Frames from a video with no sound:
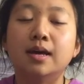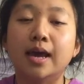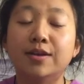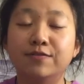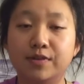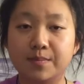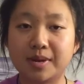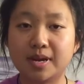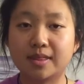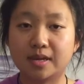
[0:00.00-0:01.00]
And for
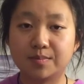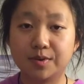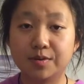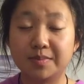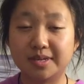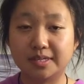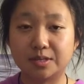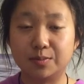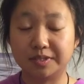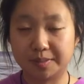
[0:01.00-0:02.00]
me, that
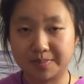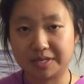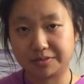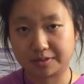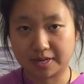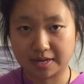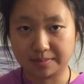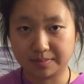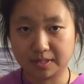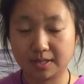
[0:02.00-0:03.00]
moment was about to
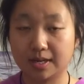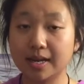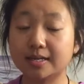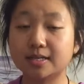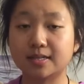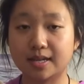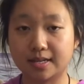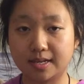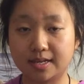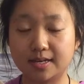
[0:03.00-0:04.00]
come. Later
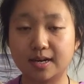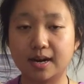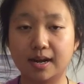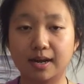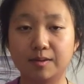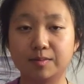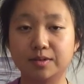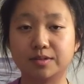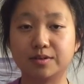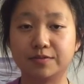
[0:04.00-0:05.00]
that year, I
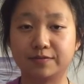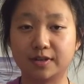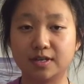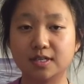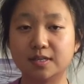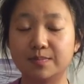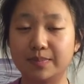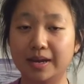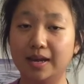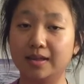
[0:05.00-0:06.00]
was referred
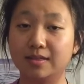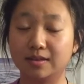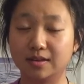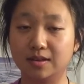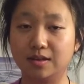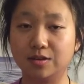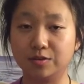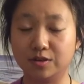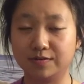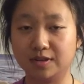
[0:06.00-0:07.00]
by the
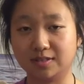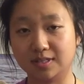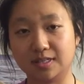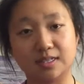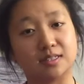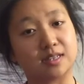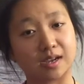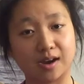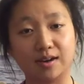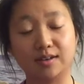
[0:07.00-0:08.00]
university's
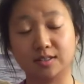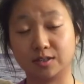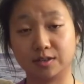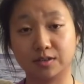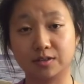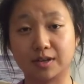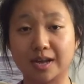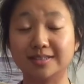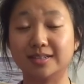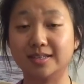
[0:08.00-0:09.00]
psychological
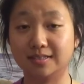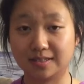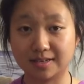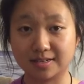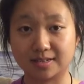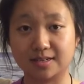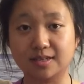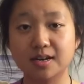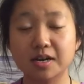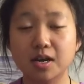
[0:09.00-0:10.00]
counseling
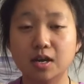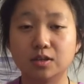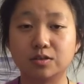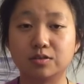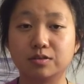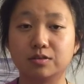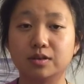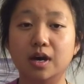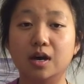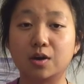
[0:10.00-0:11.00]
center
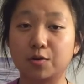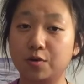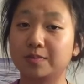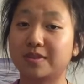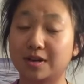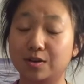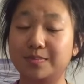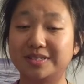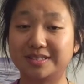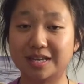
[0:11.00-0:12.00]
to a group
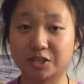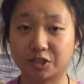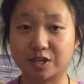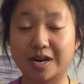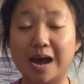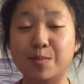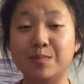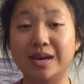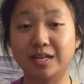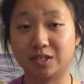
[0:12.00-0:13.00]
therapy session
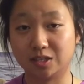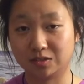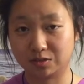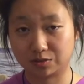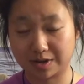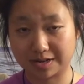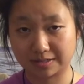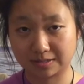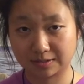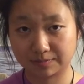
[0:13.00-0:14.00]
on managing
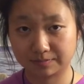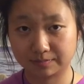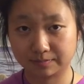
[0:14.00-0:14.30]
stress.